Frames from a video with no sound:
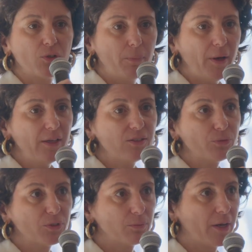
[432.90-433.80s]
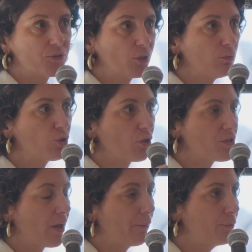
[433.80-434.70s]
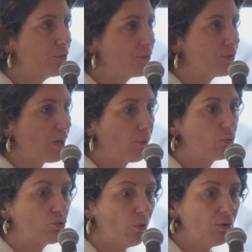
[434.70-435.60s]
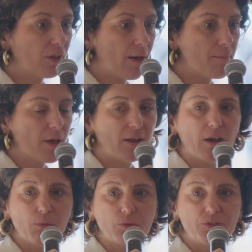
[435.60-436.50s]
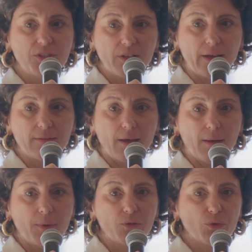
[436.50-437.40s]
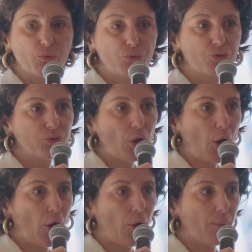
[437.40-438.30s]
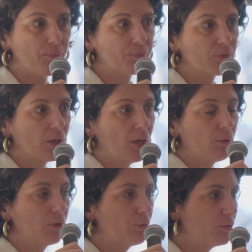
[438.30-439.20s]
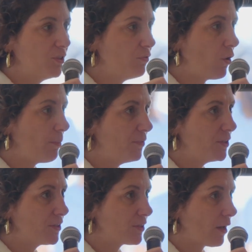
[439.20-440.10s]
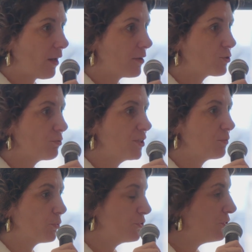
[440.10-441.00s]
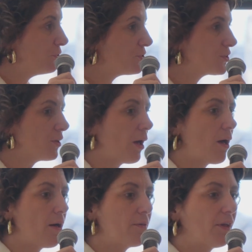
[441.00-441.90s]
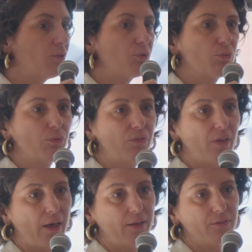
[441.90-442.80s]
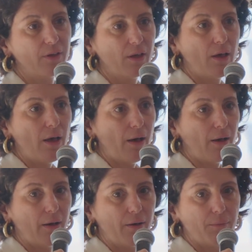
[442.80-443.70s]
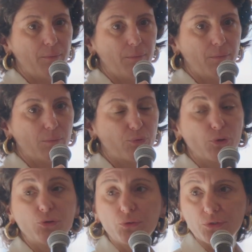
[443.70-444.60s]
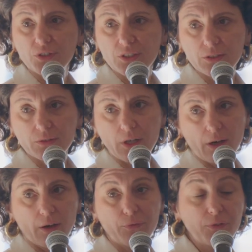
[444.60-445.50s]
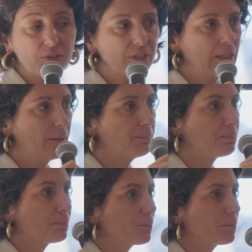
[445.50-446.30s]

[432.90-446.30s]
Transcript: the past, with my sculptures, I would draw them and I would design them, and we would develop these 3D models that we would then produce physically.